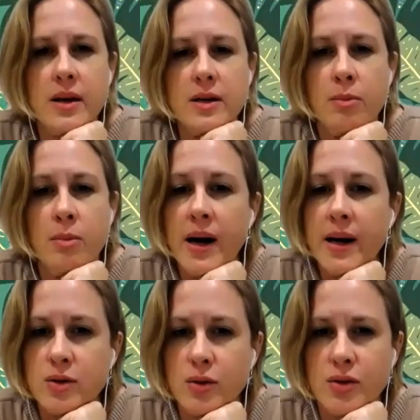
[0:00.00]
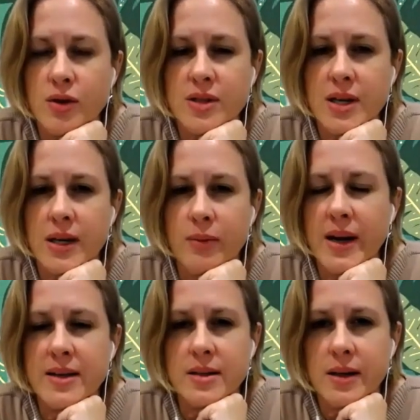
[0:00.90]
and then your mind's also suddenly
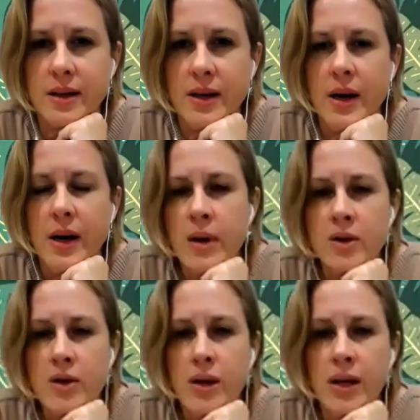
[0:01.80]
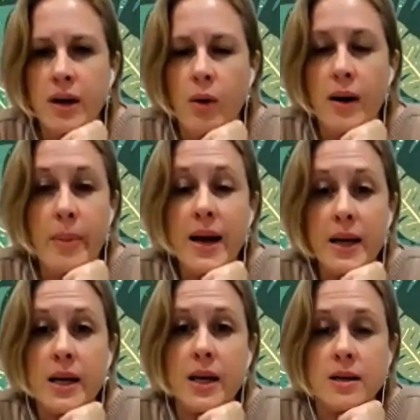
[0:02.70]
racing, and you can get quite
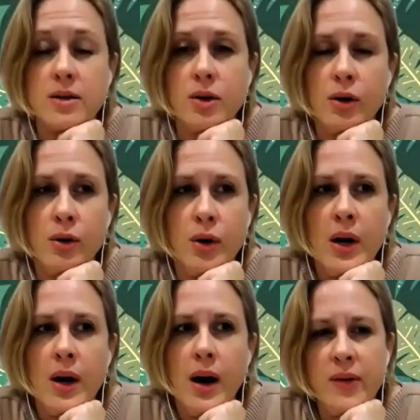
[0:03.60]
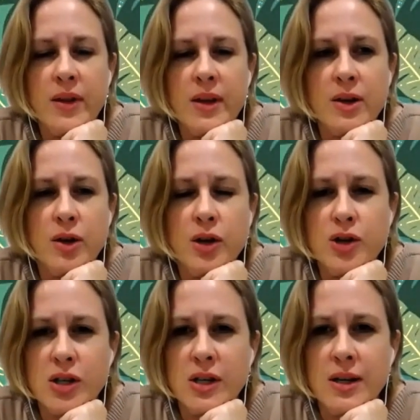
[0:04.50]
panicky. So given that you're
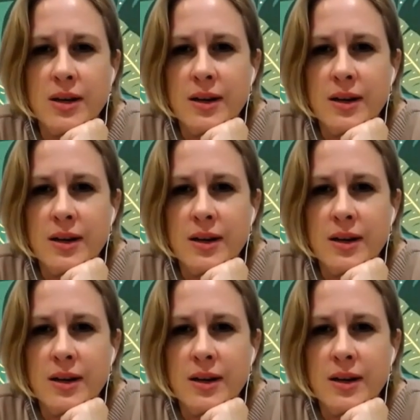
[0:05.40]
usually